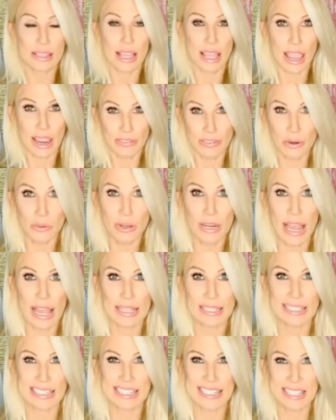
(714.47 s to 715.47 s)
Everyone
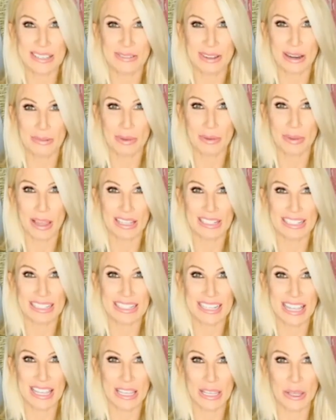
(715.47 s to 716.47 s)
has to do what I'm about to
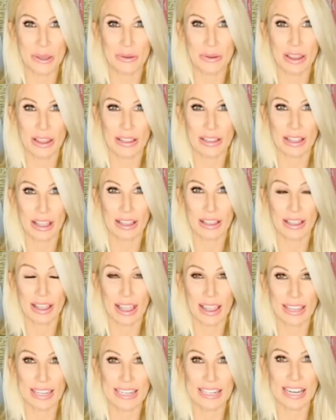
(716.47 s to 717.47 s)
tell you.
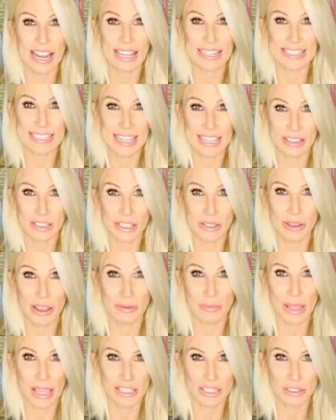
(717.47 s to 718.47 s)
I cannot tell you how
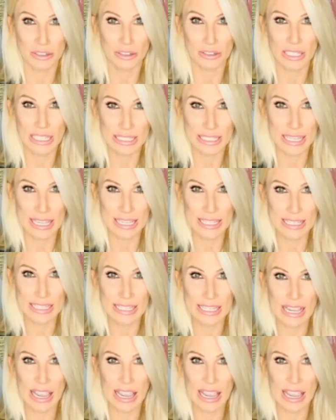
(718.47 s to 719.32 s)
magical this is.